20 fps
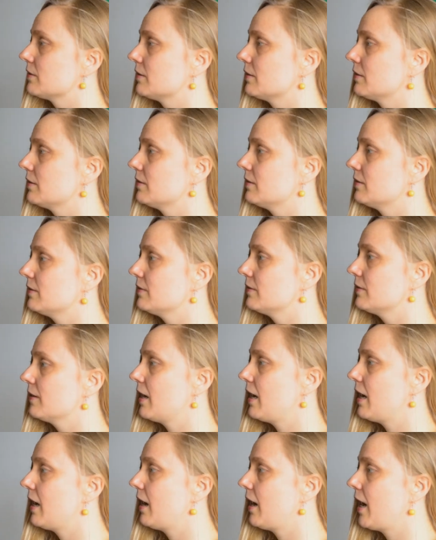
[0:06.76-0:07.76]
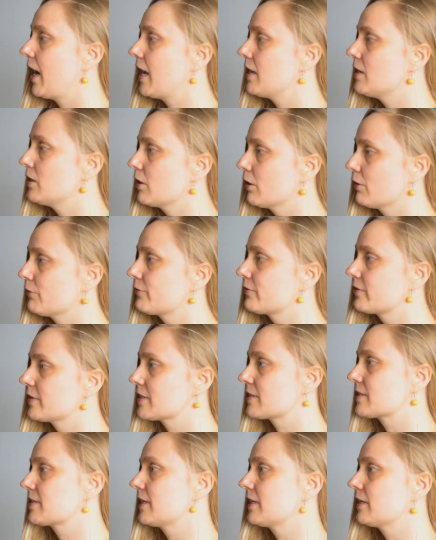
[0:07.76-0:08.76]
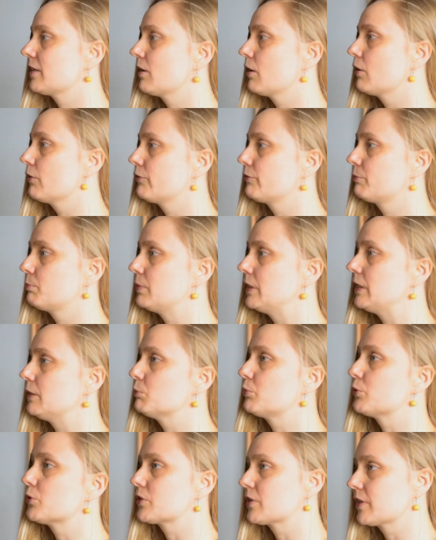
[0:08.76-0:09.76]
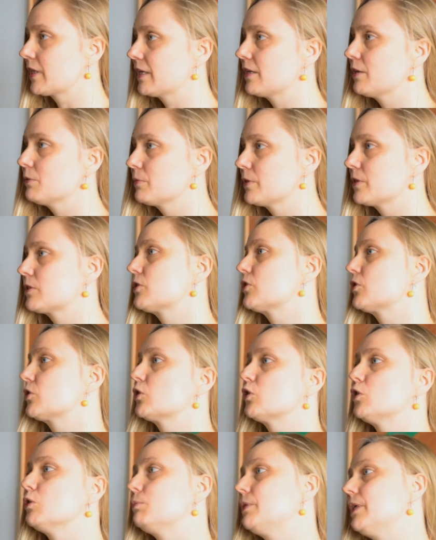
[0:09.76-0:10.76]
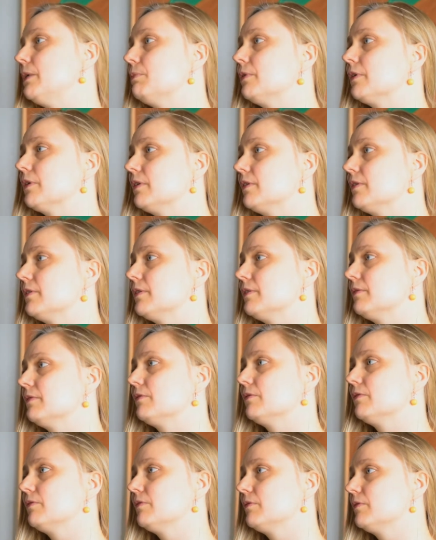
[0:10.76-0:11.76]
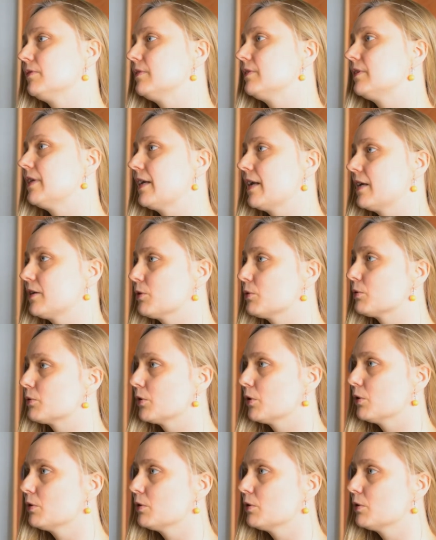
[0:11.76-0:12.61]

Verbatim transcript: uh, I love this thing of being put together with new people that I don't